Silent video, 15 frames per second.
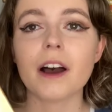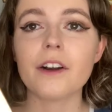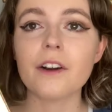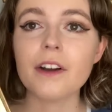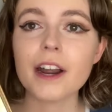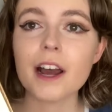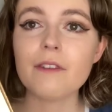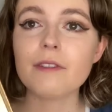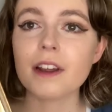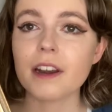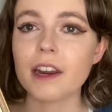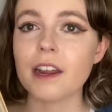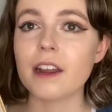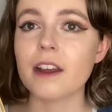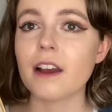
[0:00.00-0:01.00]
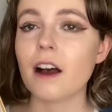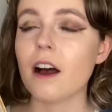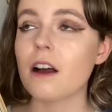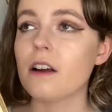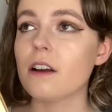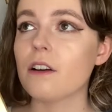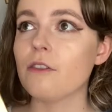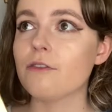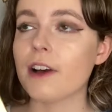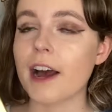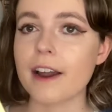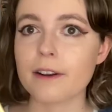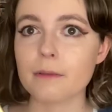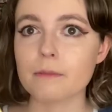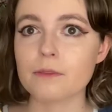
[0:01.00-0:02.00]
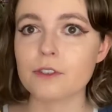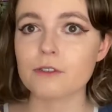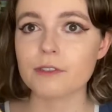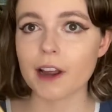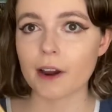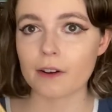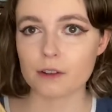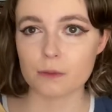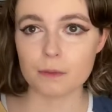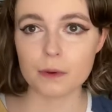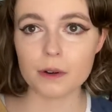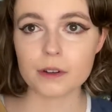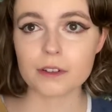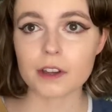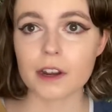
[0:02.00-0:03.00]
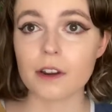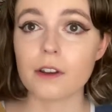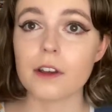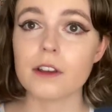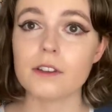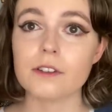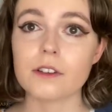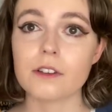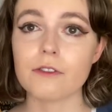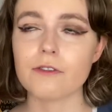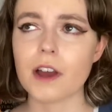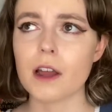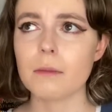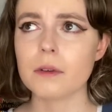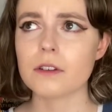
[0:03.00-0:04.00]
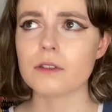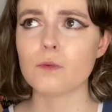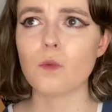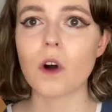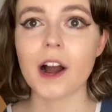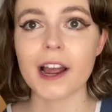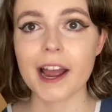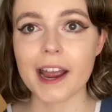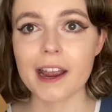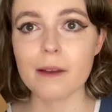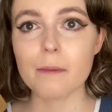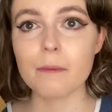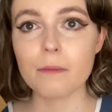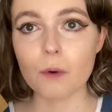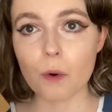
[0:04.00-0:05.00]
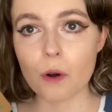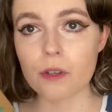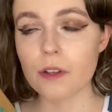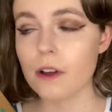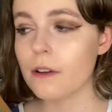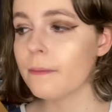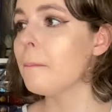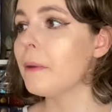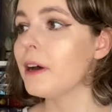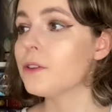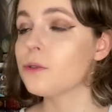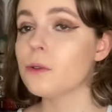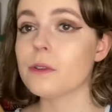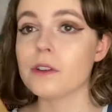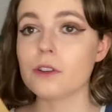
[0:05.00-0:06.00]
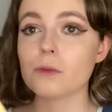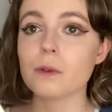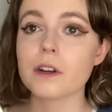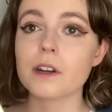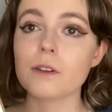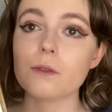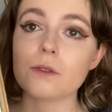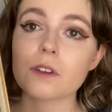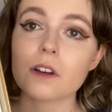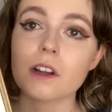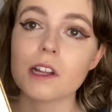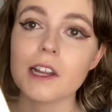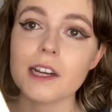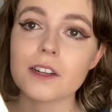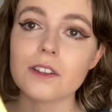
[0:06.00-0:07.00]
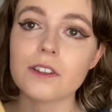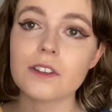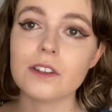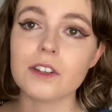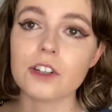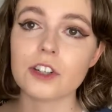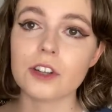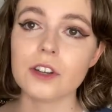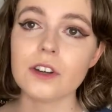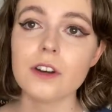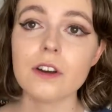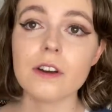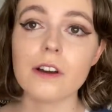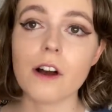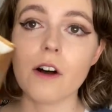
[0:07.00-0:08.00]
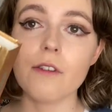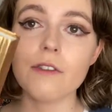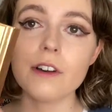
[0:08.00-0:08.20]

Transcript: don't have any of Adam Silvera's books. I know he's a famous YA author, but I saw this one and it was a collector's edition of